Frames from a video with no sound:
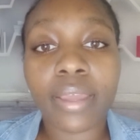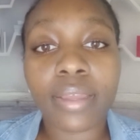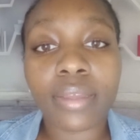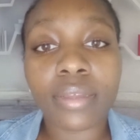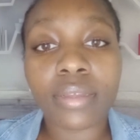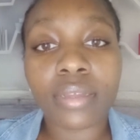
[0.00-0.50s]

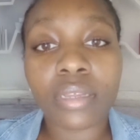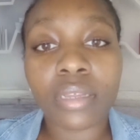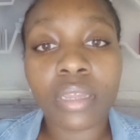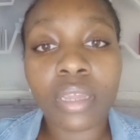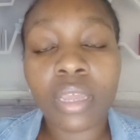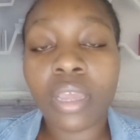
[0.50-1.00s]

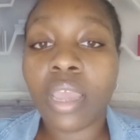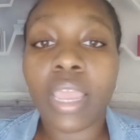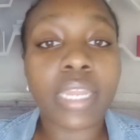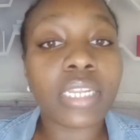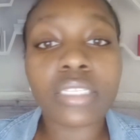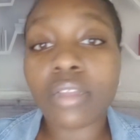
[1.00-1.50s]
And
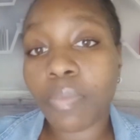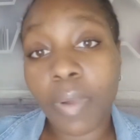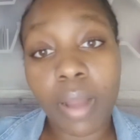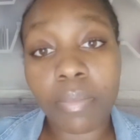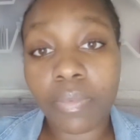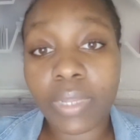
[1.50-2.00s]
there's no
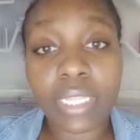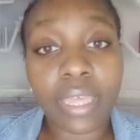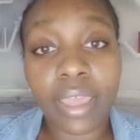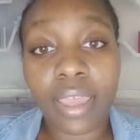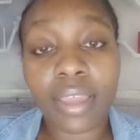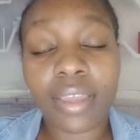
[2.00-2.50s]
problem with
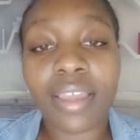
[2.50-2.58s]
that.